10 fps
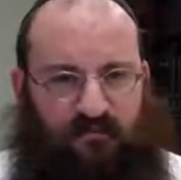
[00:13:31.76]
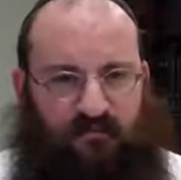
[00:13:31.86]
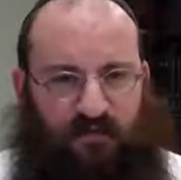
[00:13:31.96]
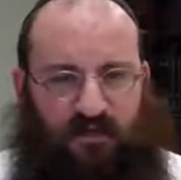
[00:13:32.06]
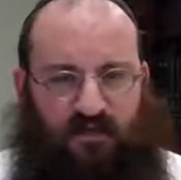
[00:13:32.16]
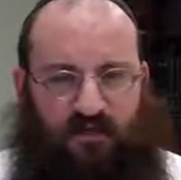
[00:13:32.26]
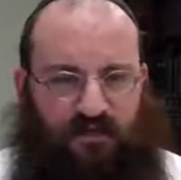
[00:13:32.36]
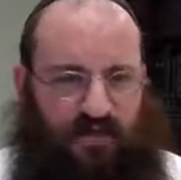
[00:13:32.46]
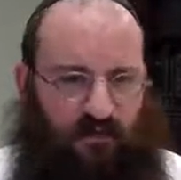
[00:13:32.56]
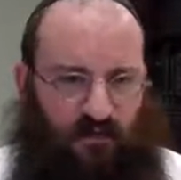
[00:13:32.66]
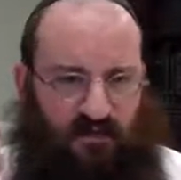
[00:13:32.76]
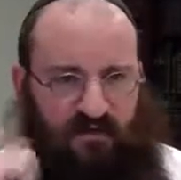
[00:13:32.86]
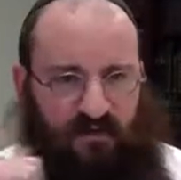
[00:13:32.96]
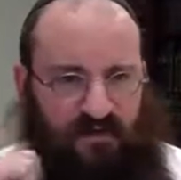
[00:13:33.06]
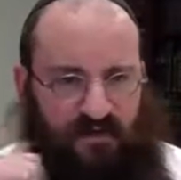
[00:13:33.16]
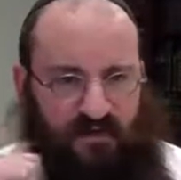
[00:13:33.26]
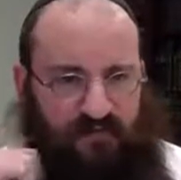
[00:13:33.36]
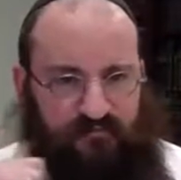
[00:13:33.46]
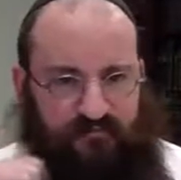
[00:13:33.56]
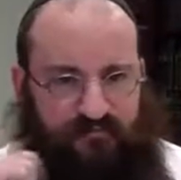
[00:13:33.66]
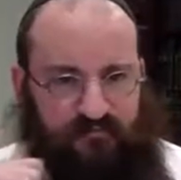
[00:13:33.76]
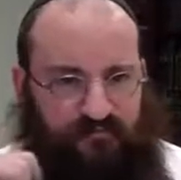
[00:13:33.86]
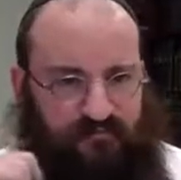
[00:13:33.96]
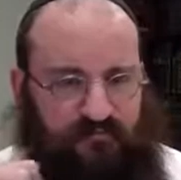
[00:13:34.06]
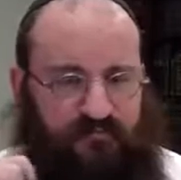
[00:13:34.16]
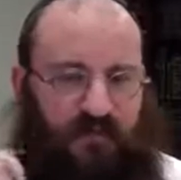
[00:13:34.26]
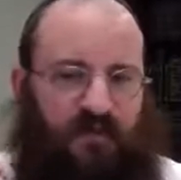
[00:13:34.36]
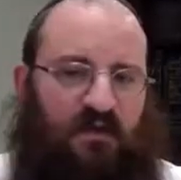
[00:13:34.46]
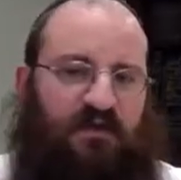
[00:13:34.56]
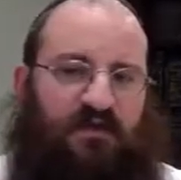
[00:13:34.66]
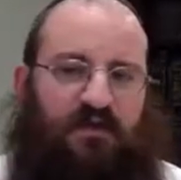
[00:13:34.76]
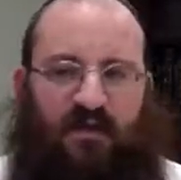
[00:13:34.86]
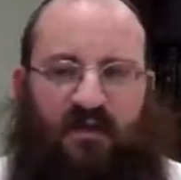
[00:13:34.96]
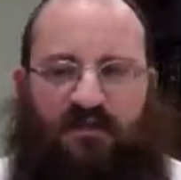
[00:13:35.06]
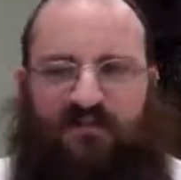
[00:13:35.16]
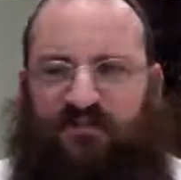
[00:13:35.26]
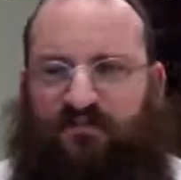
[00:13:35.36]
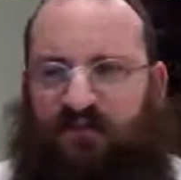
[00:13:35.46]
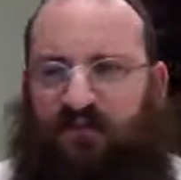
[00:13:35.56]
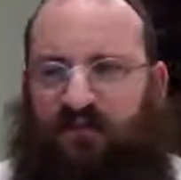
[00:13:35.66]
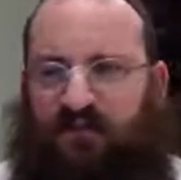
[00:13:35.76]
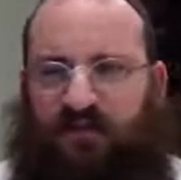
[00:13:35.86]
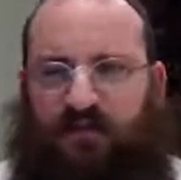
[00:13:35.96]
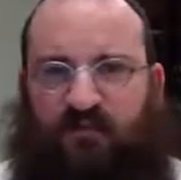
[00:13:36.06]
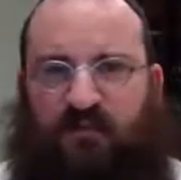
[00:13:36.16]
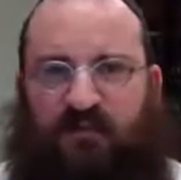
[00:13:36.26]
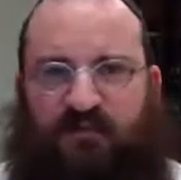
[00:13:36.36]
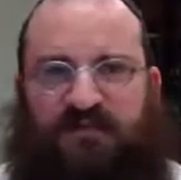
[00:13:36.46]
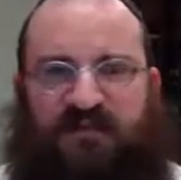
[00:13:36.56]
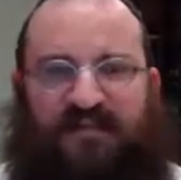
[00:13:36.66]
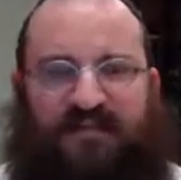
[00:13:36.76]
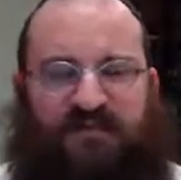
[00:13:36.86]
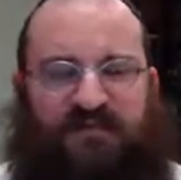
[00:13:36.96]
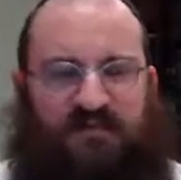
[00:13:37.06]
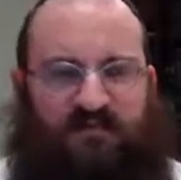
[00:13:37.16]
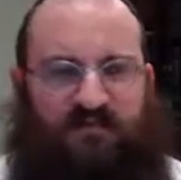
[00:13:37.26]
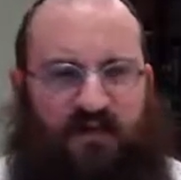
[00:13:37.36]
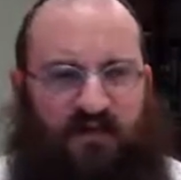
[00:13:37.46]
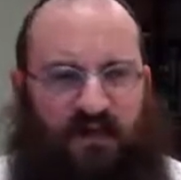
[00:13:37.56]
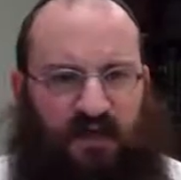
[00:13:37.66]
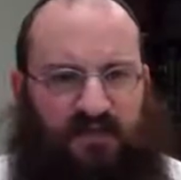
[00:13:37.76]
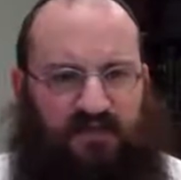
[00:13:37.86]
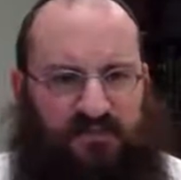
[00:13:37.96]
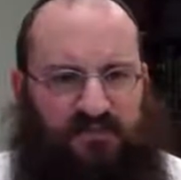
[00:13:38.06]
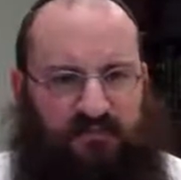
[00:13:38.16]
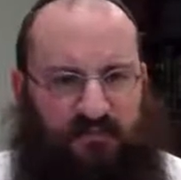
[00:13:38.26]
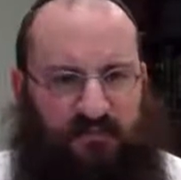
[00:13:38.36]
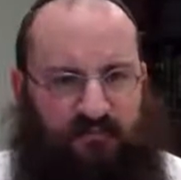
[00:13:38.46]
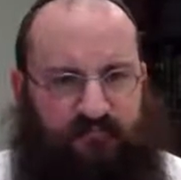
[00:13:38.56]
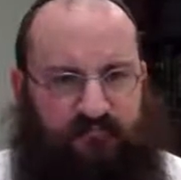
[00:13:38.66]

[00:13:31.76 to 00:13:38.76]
We ignored that one completely. There is a fear of Hashem because he is so great and I am so small.